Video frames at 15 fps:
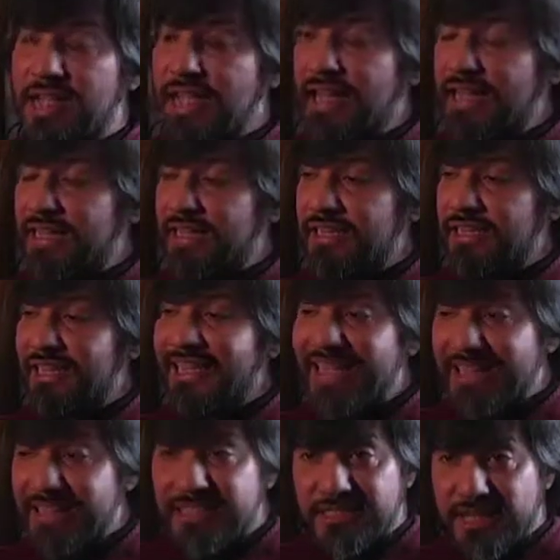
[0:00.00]
and he
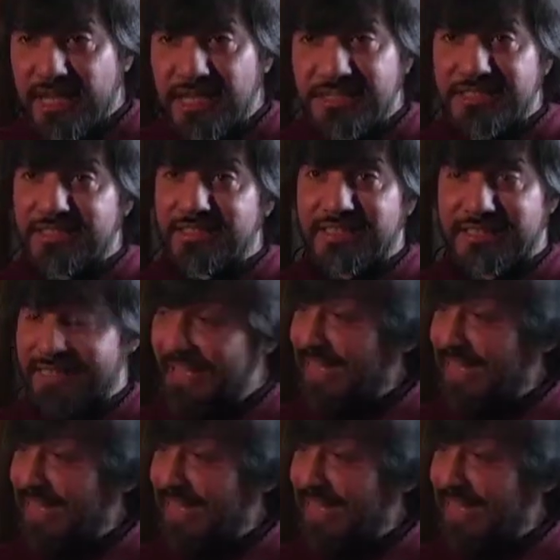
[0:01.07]
had a chance, and